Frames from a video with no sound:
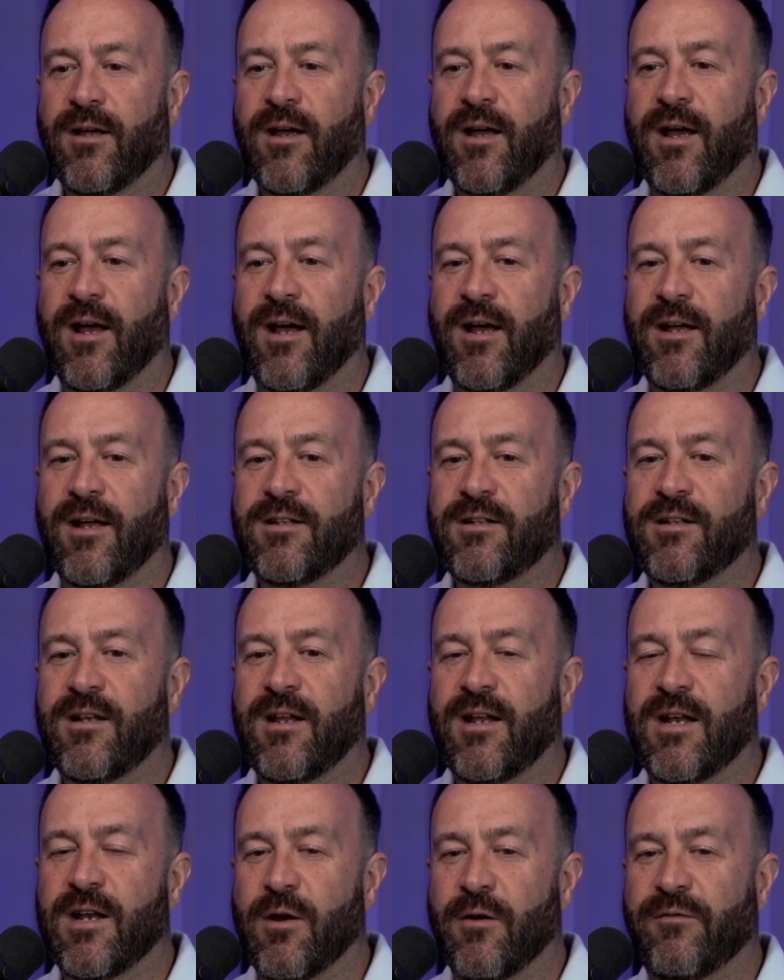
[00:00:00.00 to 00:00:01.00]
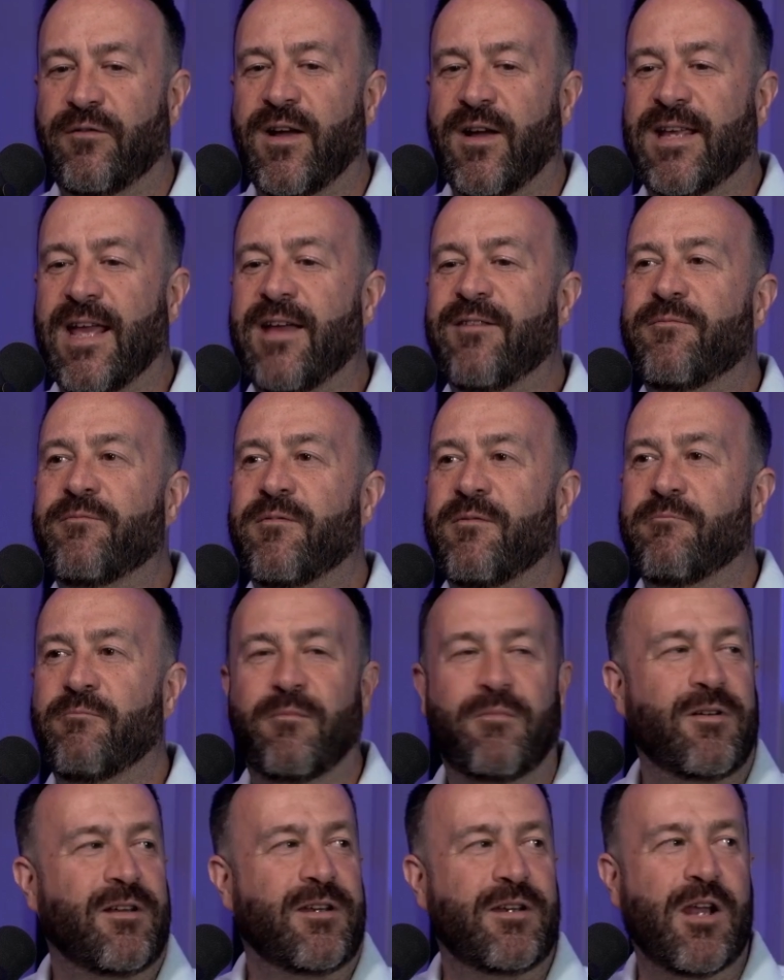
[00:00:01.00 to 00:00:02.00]
if I gave
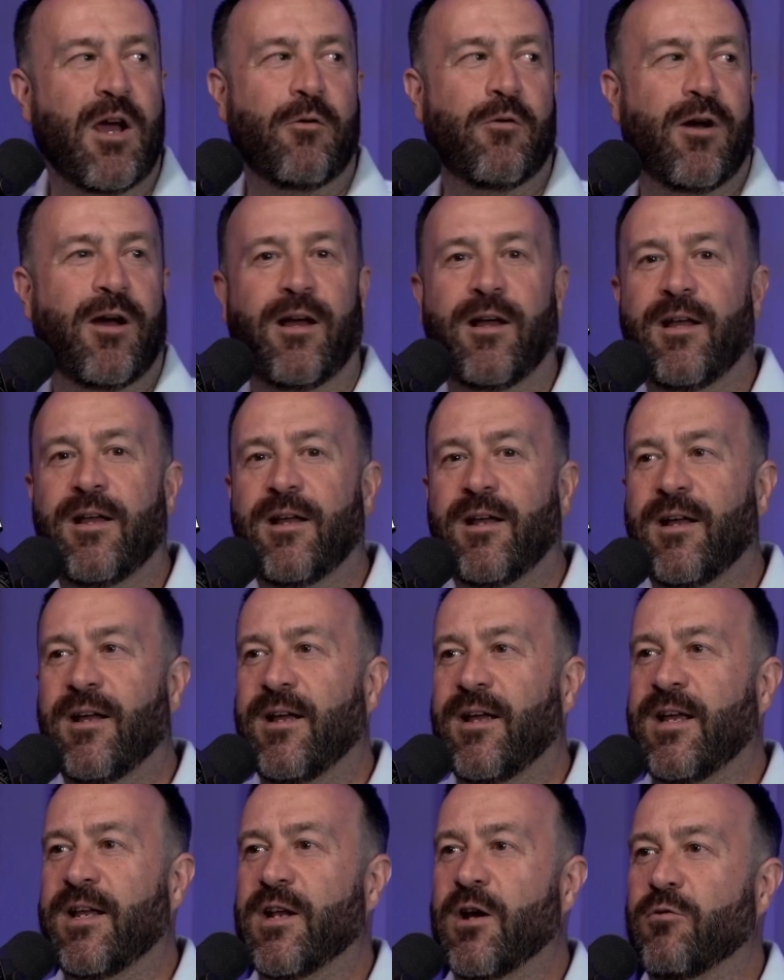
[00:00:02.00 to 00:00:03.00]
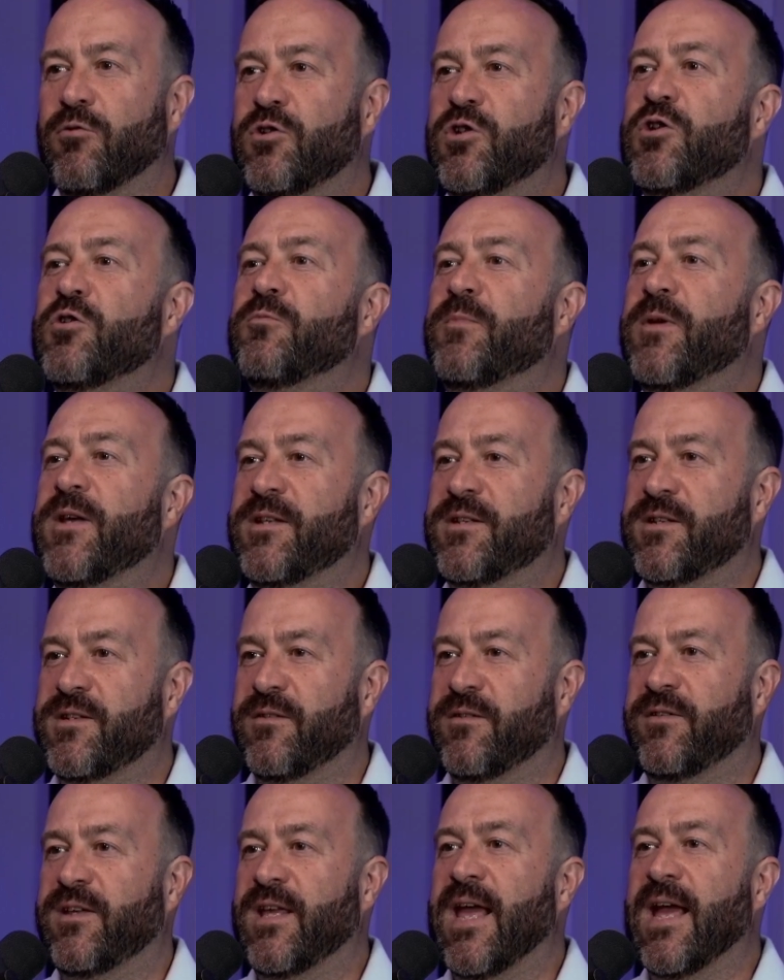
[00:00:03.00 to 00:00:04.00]
Noah, 2
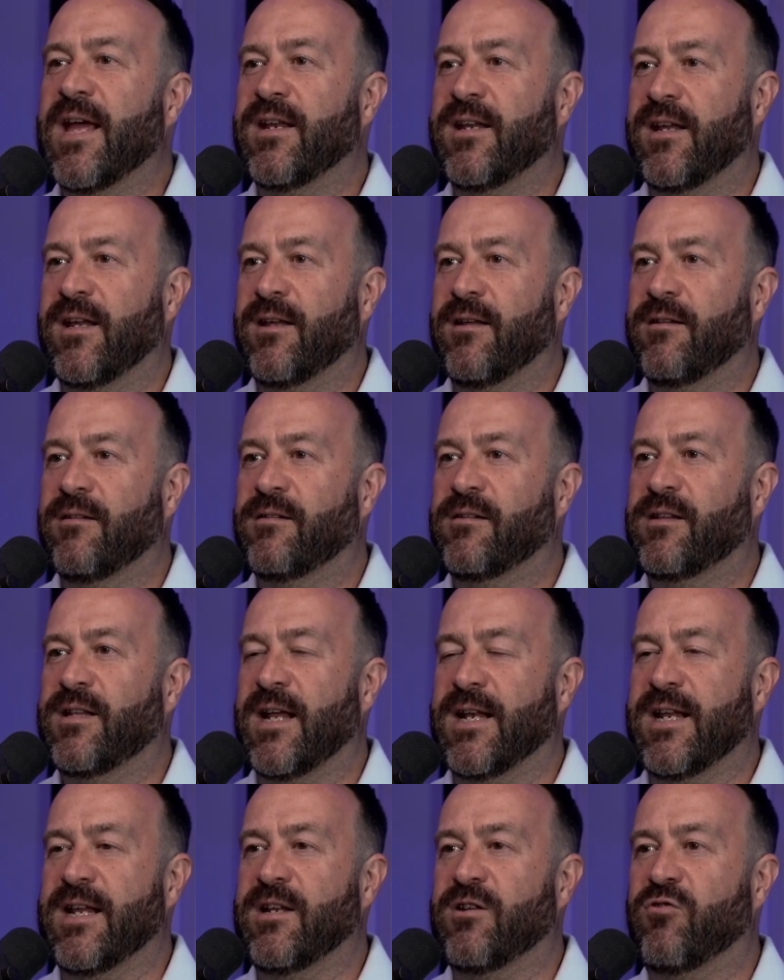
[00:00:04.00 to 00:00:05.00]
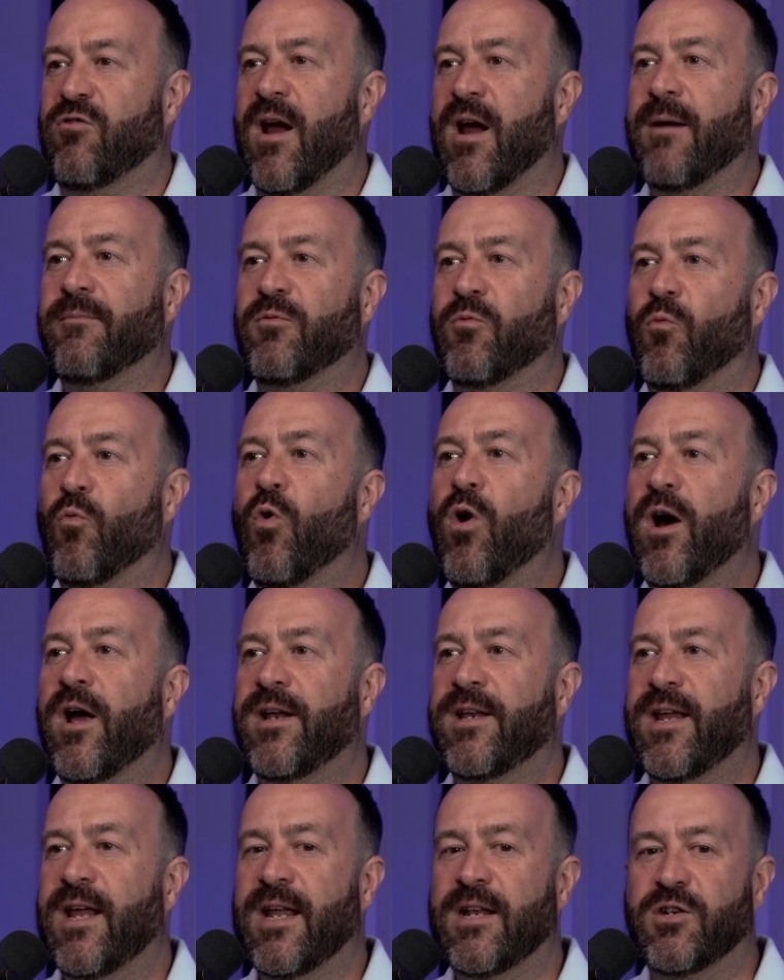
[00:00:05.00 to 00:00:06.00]
pieces of candy, that he grabbed
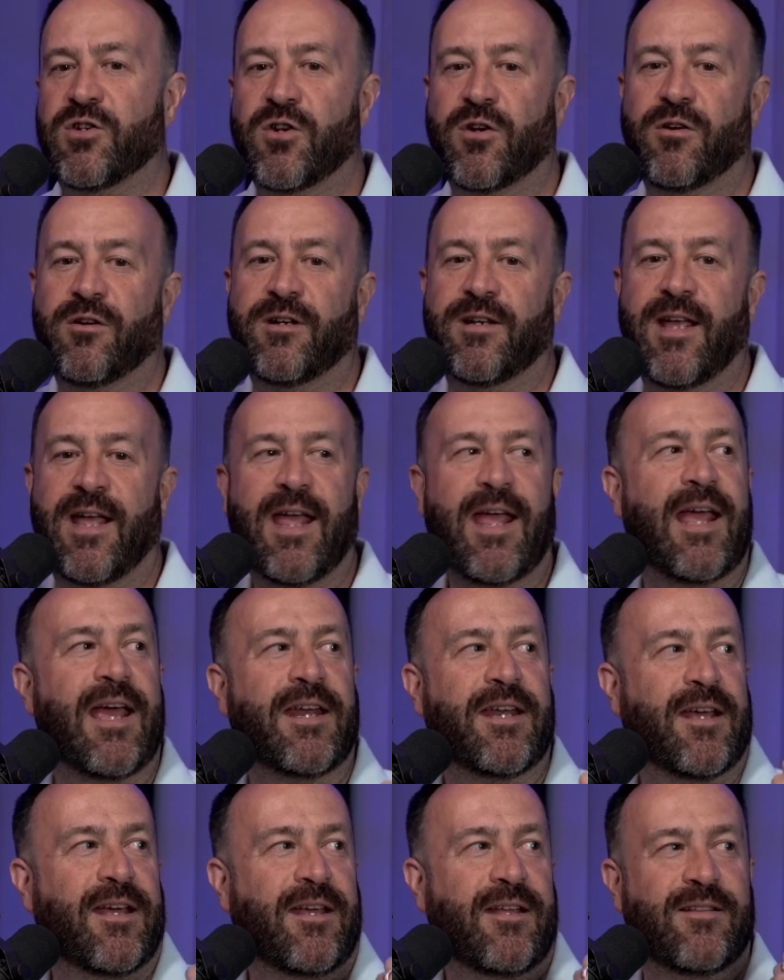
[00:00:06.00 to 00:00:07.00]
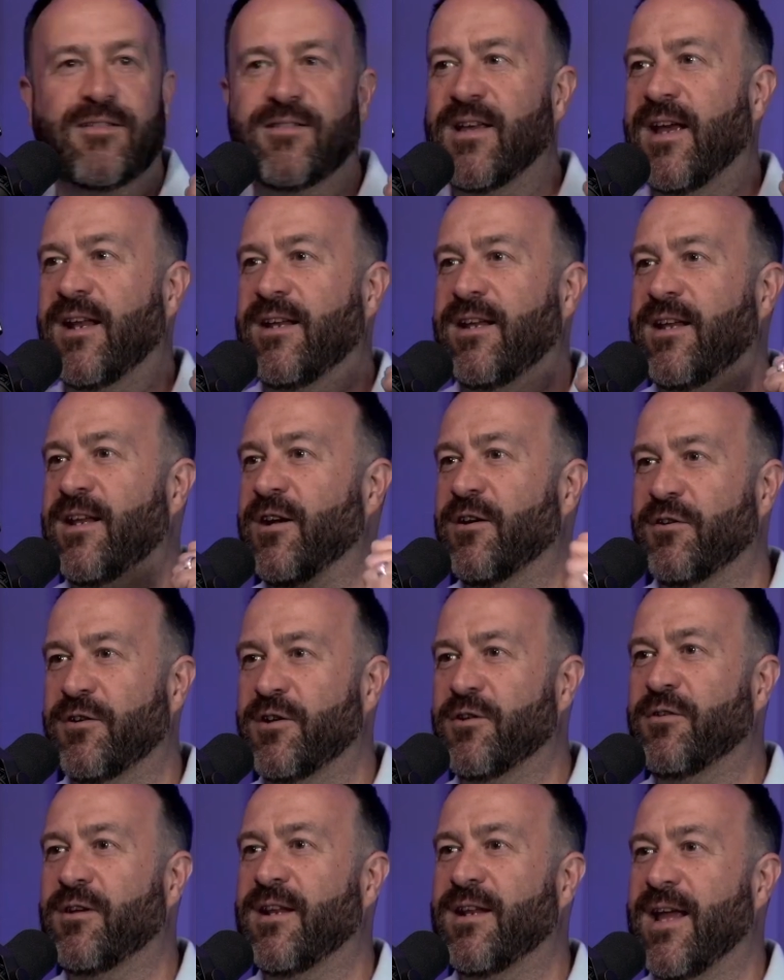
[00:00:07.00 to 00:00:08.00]
one and turned to Hannah and said, here,
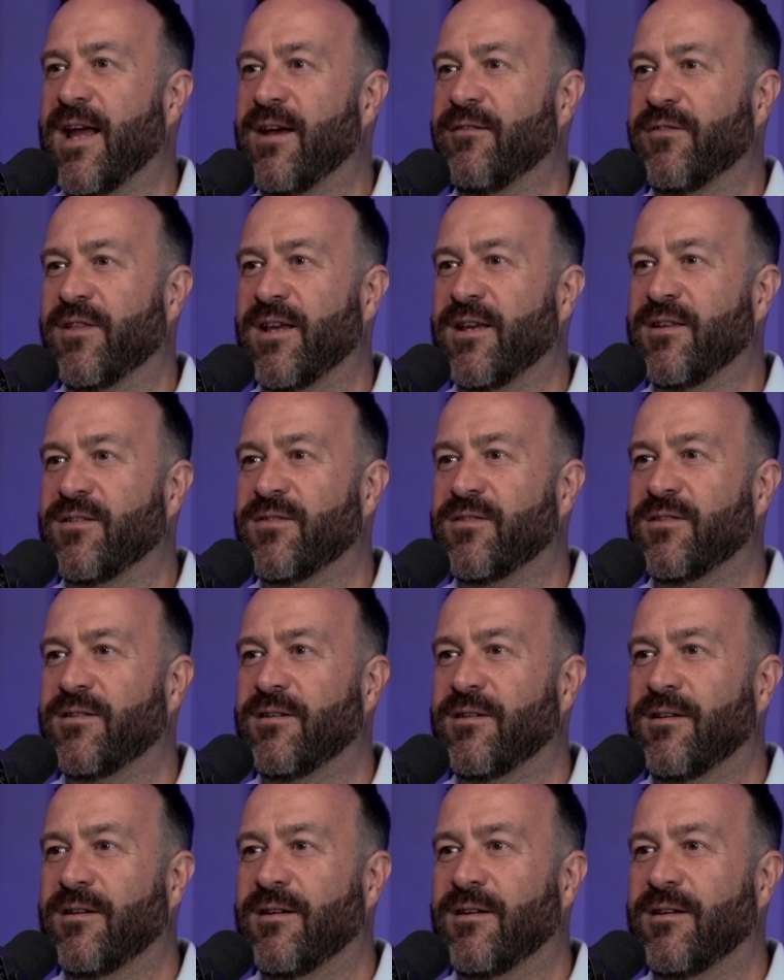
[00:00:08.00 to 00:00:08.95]
you can have this.